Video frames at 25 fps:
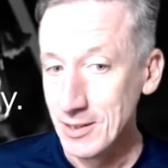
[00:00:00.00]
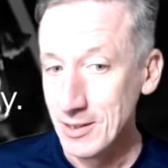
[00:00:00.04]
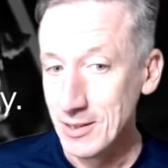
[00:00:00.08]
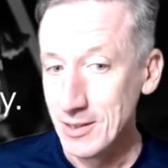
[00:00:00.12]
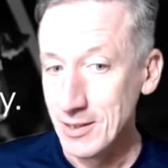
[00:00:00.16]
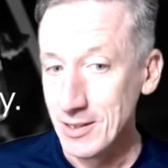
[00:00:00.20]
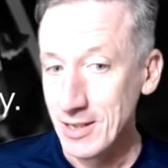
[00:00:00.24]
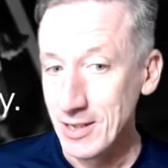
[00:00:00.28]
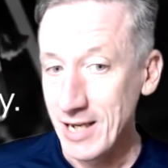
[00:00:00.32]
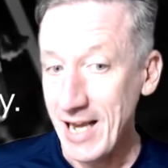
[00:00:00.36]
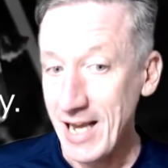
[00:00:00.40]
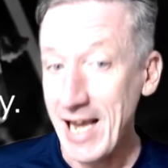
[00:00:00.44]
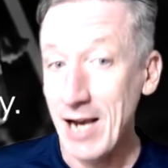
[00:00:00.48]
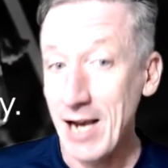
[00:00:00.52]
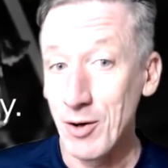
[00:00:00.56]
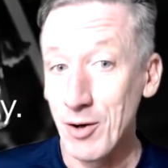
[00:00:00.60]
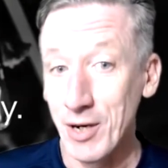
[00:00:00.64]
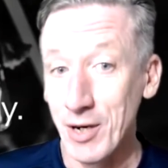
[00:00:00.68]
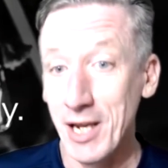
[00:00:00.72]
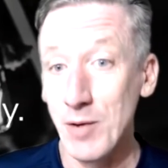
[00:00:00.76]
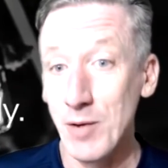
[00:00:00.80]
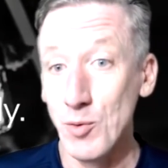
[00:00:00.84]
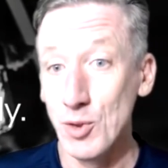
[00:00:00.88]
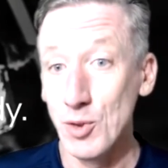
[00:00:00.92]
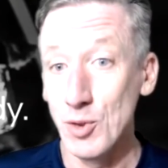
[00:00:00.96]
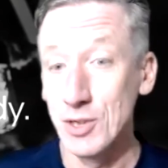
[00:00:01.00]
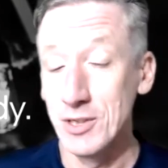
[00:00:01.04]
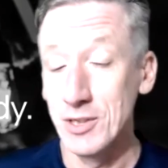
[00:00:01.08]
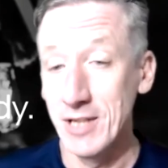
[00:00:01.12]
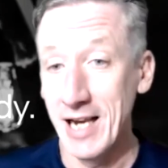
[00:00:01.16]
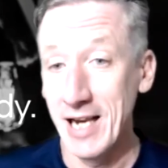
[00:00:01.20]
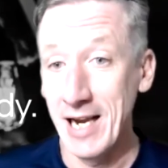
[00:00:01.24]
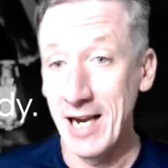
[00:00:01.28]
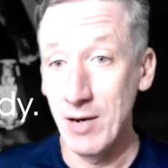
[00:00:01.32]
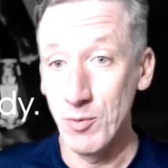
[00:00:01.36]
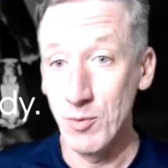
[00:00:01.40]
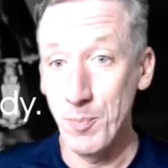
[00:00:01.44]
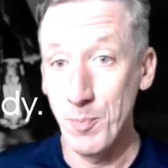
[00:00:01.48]
how
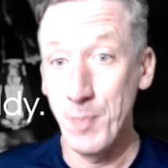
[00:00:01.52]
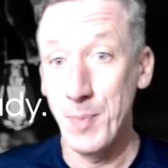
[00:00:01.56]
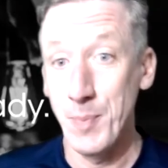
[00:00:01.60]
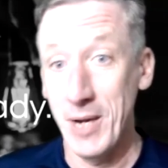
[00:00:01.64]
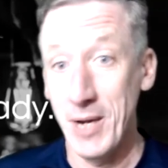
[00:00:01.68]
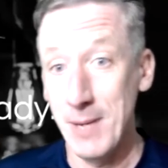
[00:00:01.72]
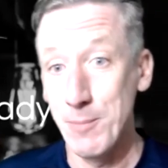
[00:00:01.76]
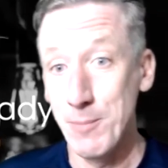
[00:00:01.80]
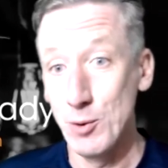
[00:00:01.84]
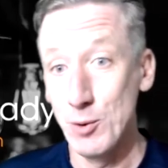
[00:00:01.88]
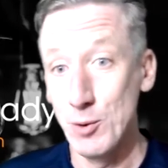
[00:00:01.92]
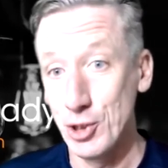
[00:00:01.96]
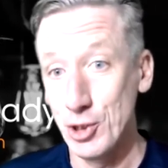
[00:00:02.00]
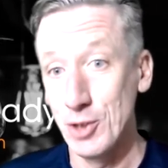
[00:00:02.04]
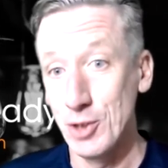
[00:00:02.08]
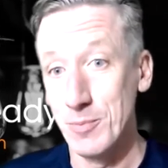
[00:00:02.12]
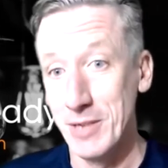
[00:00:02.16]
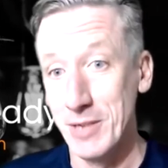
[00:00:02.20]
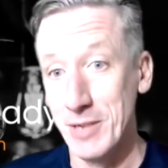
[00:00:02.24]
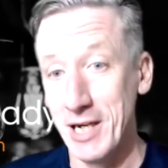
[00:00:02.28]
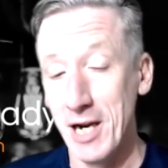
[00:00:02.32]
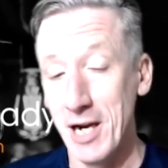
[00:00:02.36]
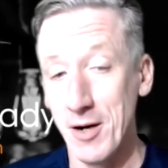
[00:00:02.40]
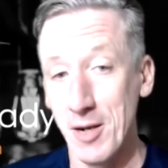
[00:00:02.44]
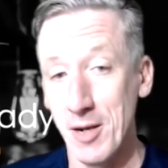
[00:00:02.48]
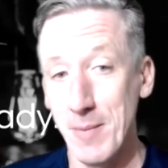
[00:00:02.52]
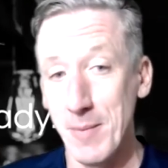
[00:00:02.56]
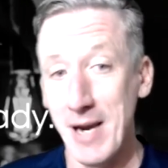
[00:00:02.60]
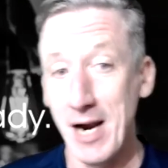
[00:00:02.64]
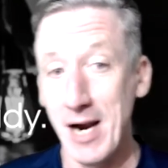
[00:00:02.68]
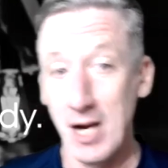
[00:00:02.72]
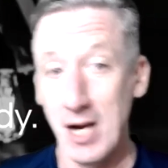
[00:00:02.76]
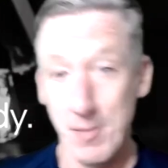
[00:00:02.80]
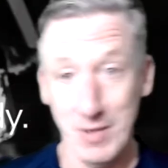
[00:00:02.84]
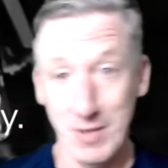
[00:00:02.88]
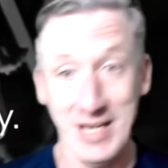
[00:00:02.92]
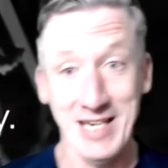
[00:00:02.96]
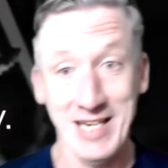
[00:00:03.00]
people should be going about
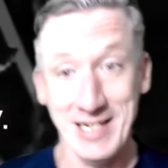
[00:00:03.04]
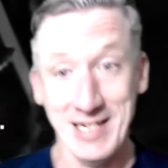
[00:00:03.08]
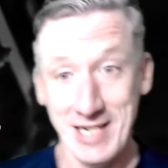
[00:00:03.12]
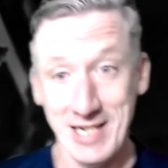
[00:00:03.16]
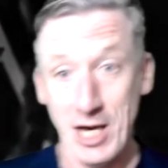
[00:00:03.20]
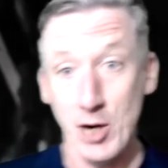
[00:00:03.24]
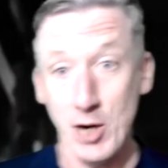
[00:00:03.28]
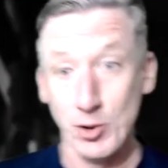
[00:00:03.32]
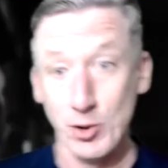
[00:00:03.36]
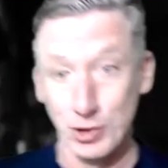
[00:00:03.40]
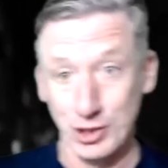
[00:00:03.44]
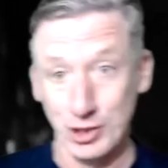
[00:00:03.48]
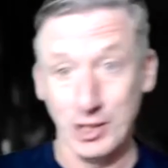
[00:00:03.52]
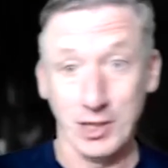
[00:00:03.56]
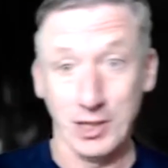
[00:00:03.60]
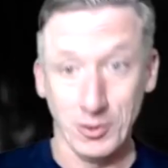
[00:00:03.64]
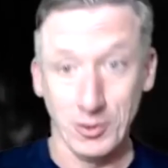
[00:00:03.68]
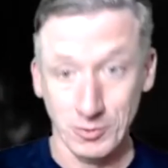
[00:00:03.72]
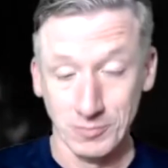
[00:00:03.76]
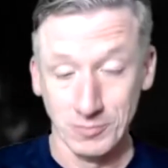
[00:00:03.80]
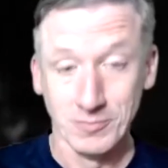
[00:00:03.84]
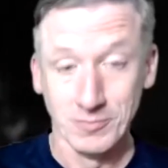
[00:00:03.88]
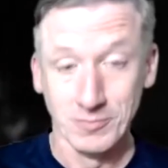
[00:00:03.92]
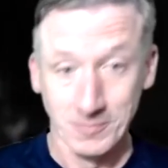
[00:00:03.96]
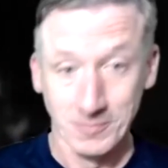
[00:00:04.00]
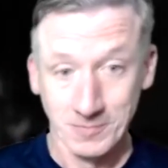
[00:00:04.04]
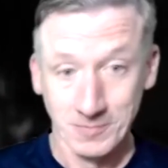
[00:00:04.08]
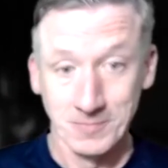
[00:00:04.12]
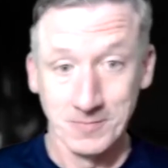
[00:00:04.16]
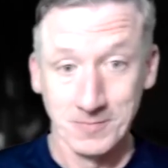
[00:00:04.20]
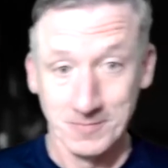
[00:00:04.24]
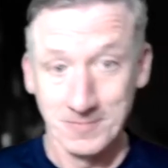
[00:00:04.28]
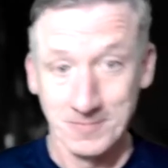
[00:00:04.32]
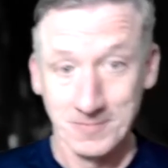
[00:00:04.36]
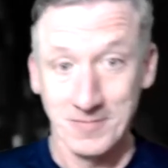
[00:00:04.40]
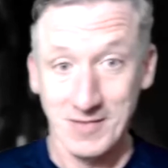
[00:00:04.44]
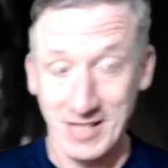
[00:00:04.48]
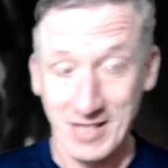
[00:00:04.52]
it, but he tells you,
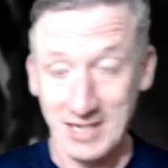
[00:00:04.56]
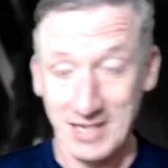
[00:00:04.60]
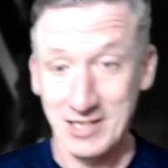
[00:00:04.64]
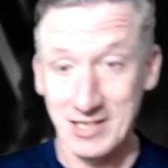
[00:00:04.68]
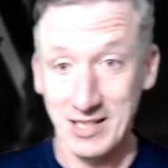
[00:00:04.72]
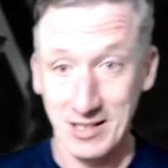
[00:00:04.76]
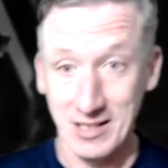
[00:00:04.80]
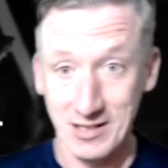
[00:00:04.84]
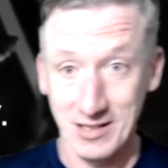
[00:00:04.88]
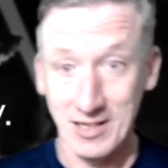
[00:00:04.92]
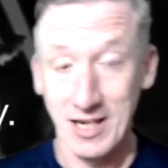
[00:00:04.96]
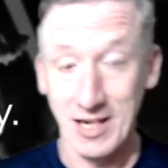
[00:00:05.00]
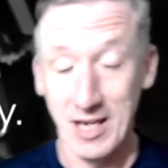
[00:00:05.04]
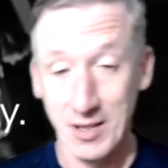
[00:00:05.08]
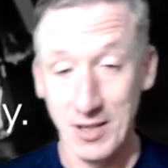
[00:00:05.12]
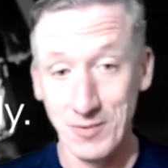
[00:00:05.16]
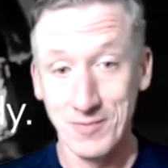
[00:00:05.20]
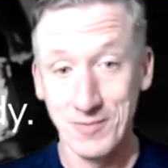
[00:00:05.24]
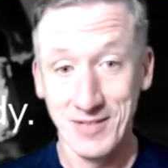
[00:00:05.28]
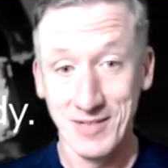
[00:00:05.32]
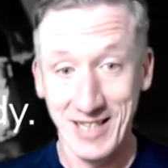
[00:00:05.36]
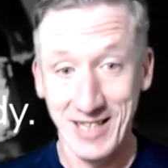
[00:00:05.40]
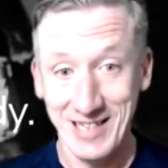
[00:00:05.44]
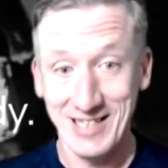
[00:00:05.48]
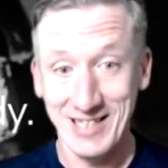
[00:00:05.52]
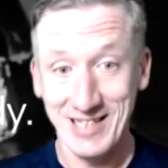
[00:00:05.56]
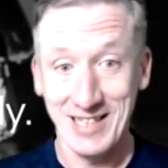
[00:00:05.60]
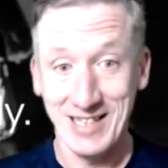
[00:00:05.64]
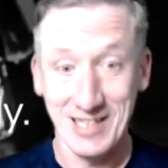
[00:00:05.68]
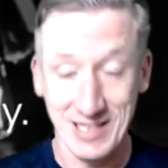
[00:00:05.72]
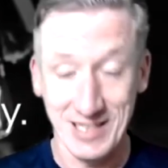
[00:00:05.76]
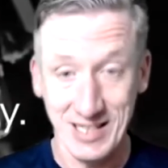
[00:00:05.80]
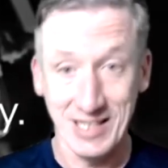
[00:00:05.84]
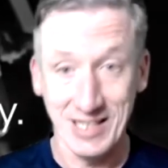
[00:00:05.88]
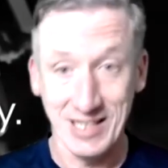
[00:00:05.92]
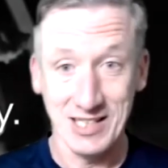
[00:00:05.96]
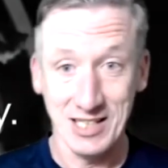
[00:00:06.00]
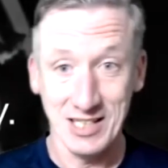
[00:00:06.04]
this is
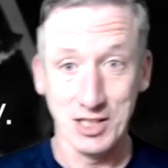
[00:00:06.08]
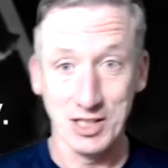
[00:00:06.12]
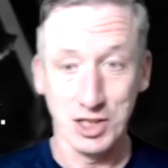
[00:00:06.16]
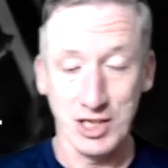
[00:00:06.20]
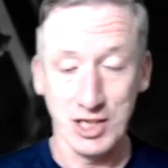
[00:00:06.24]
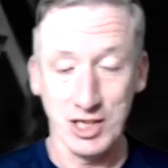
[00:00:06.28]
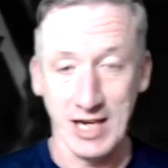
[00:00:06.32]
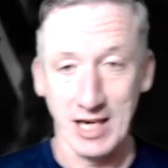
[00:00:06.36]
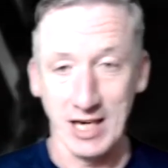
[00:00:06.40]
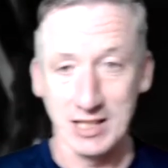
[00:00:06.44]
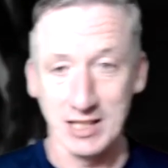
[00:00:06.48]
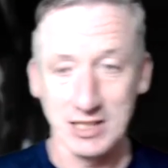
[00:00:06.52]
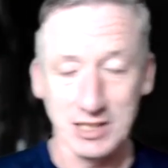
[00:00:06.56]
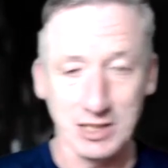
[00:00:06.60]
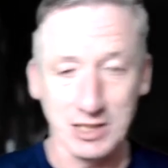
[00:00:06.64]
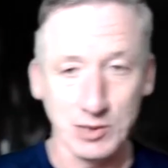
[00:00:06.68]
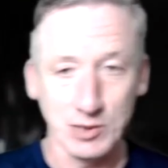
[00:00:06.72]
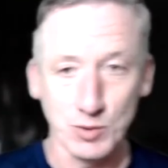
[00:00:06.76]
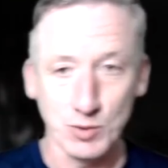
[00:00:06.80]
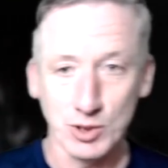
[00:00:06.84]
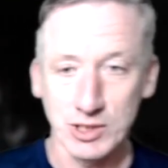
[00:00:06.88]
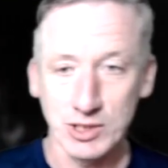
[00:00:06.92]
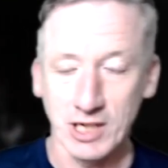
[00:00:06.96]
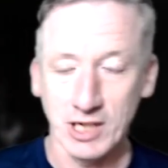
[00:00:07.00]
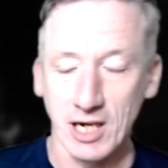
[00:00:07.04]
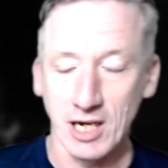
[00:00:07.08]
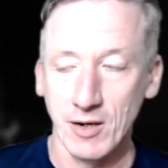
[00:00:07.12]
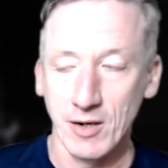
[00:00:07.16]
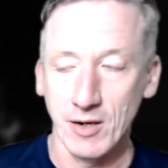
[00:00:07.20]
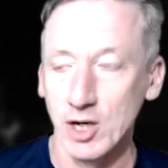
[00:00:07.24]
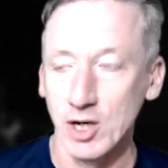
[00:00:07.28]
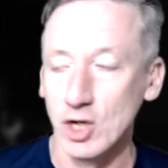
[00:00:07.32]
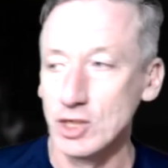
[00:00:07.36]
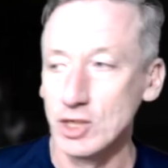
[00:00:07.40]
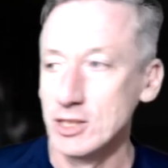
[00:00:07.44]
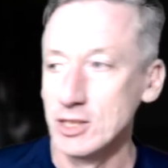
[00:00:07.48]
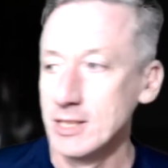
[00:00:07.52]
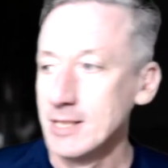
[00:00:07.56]
the challenge, this is what's going
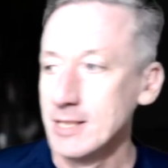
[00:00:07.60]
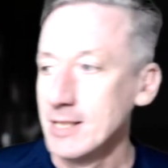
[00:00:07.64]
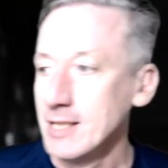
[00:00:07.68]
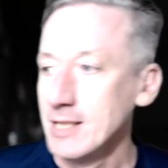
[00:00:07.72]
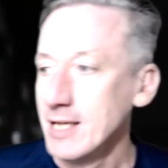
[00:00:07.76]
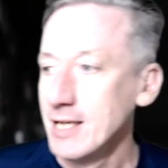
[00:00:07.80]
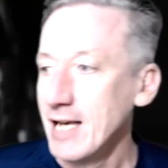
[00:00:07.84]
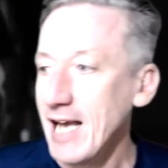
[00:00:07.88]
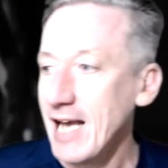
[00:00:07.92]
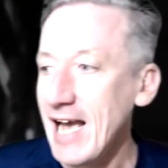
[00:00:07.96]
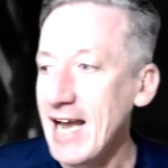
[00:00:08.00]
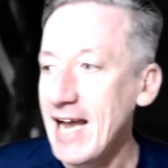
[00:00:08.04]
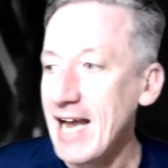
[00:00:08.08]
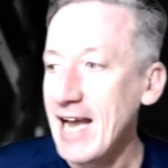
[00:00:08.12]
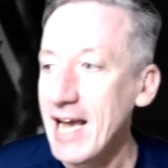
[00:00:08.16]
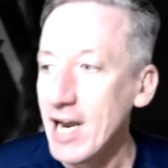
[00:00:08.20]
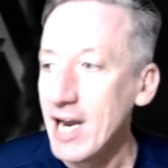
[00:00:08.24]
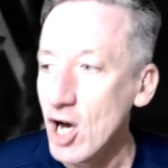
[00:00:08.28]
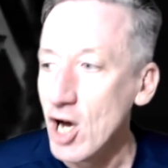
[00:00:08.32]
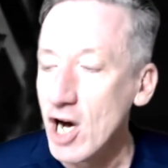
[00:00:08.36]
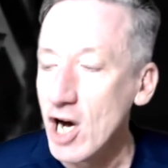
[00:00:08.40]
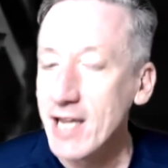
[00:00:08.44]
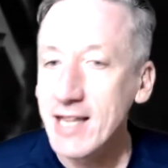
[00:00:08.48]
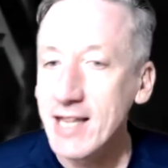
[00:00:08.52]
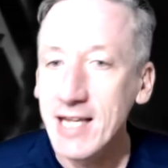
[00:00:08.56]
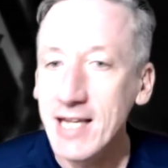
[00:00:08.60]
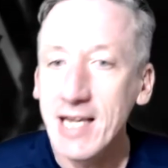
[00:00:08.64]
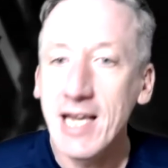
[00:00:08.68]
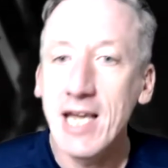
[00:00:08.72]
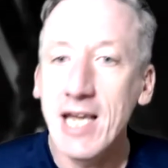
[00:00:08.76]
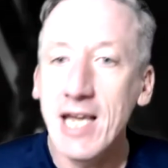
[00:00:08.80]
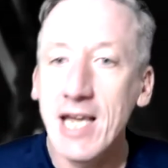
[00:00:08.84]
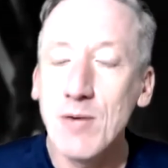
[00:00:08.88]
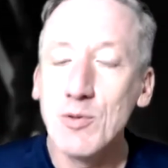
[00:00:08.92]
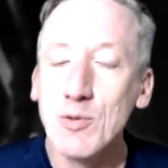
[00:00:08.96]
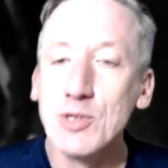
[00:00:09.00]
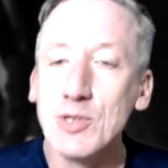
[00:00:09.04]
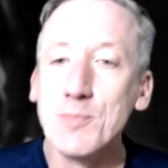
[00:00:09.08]
on. And I think he was